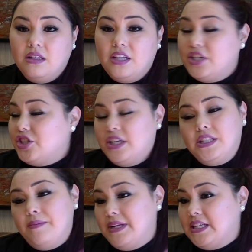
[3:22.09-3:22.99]
the insurance
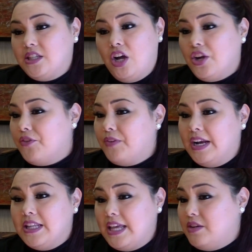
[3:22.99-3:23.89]
company is not your
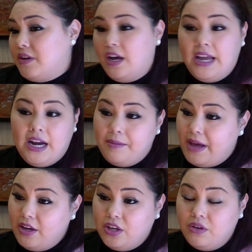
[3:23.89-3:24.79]
friend. They do not care
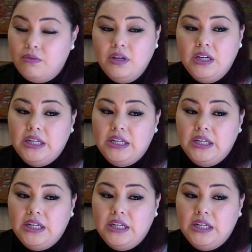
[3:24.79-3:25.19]
about you.